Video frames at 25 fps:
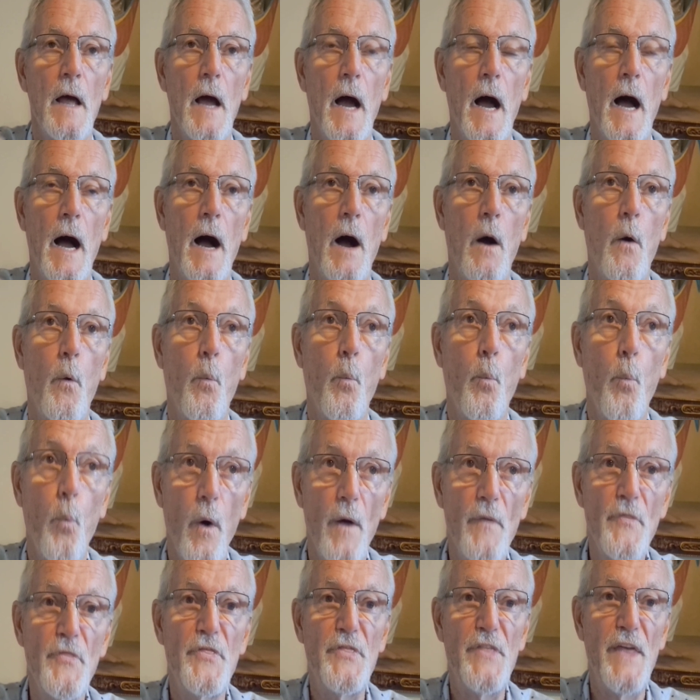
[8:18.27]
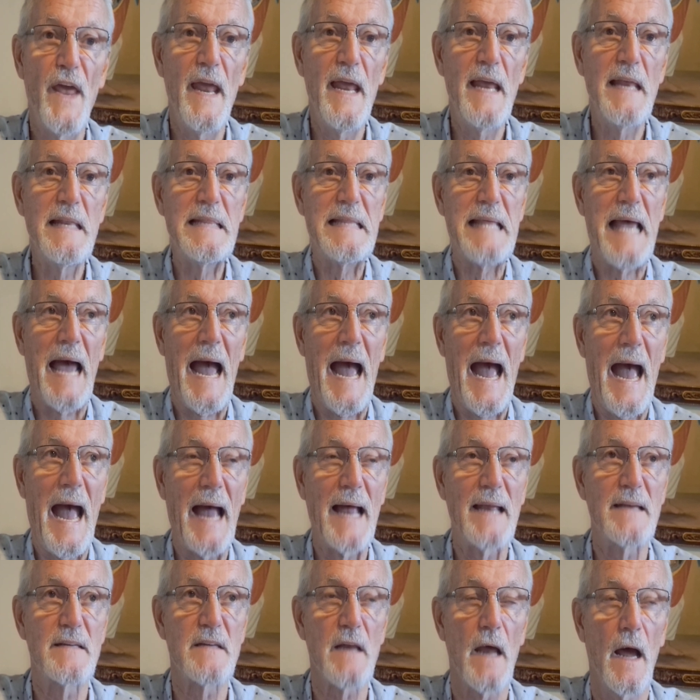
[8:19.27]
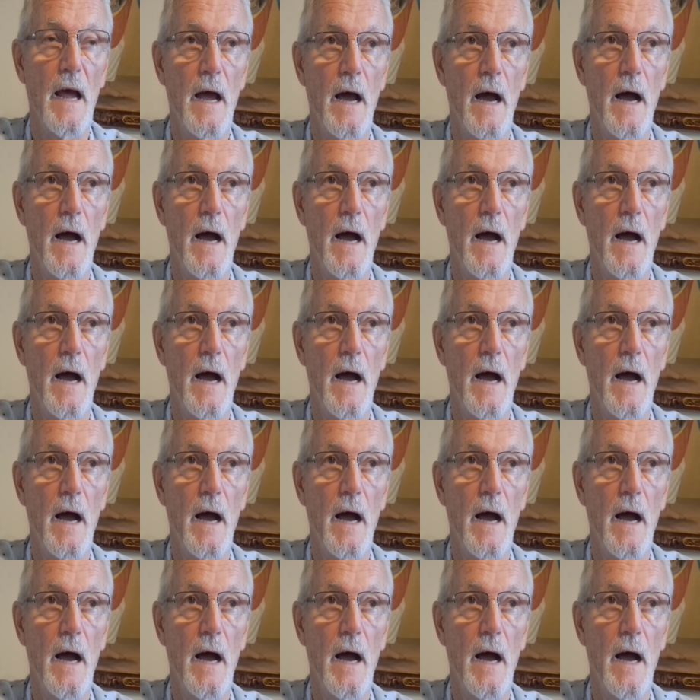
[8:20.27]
One thing that